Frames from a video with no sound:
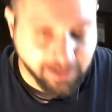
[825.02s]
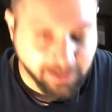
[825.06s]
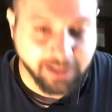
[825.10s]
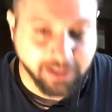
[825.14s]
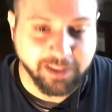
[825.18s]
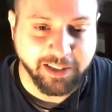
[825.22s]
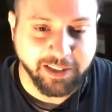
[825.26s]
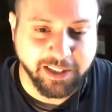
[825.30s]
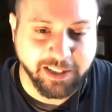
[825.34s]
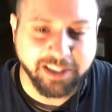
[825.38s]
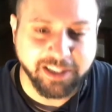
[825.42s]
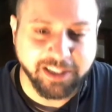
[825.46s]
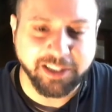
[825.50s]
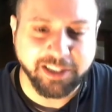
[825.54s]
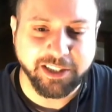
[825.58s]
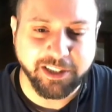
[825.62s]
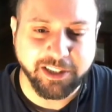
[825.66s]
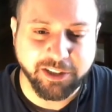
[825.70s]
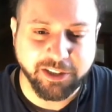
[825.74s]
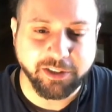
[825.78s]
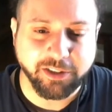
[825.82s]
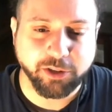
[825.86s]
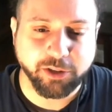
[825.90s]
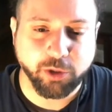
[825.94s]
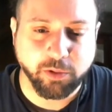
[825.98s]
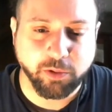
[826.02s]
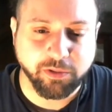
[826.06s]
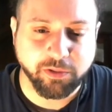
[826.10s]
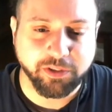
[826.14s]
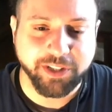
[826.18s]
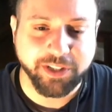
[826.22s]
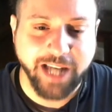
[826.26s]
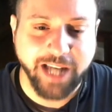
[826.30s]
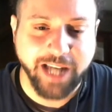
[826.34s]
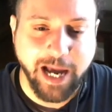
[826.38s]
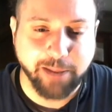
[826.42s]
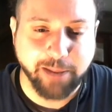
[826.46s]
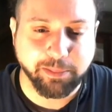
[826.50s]
Yeah, I guess there's like a short little
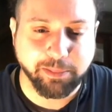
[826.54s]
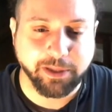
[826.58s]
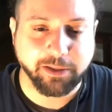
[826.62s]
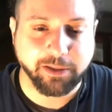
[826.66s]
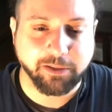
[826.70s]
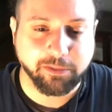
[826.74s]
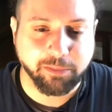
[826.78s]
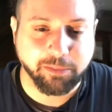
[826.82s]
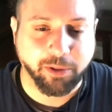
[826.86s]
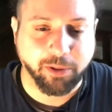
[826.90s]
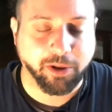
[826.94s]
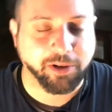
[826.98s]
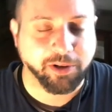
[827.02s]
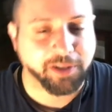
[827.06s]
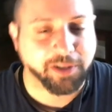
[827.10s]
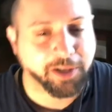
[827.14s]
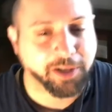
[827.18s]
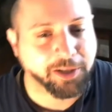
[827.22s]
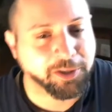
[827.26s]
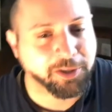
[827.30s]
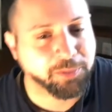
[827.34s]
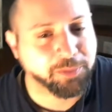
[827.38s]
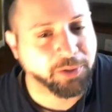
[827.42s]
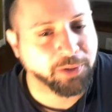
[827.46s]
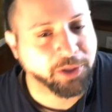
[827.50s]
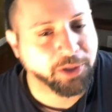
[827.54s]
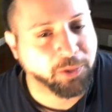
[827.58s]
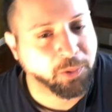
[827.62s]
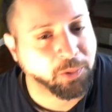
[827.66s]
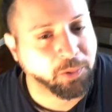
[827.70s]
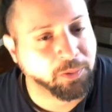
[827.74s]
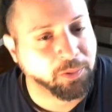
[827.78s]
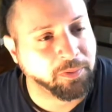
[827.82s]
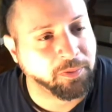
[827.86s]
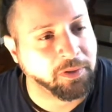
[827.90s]
tapping part there. It's pretty cool.